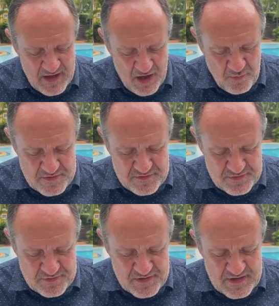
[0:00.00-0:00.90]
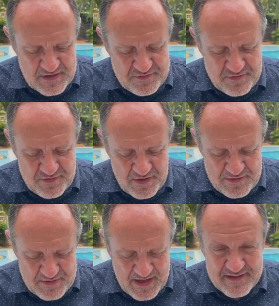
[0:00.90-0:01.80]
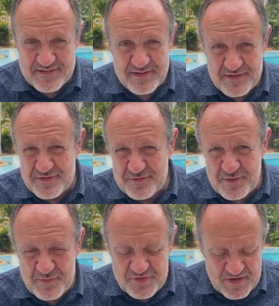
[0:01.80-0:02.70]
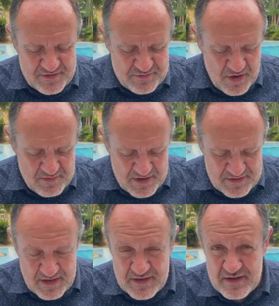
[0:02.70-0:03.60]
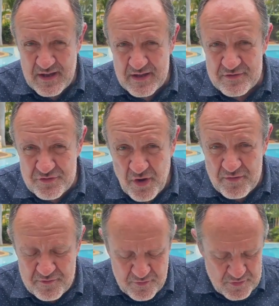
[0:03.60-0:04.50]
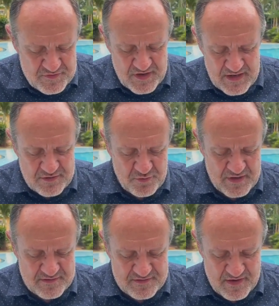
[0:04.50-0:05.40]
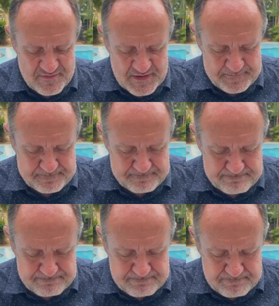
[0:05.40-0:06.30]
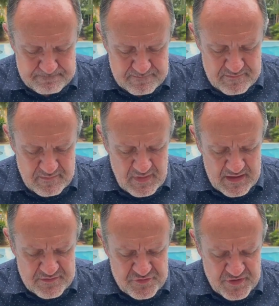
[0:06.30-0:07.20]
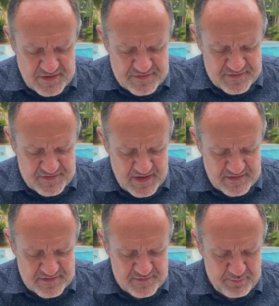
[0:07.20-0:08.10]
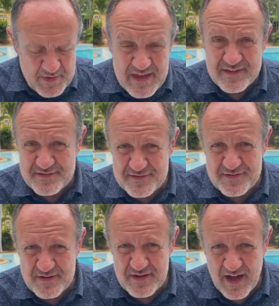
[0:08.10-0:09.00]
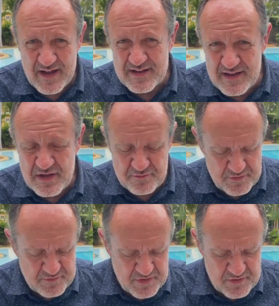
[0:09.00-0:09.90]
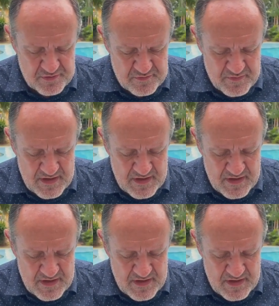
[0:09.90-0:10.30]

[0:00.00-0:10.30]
I want to go look at the scripture in John 14:27. Jesus says, "Peace I leave with you,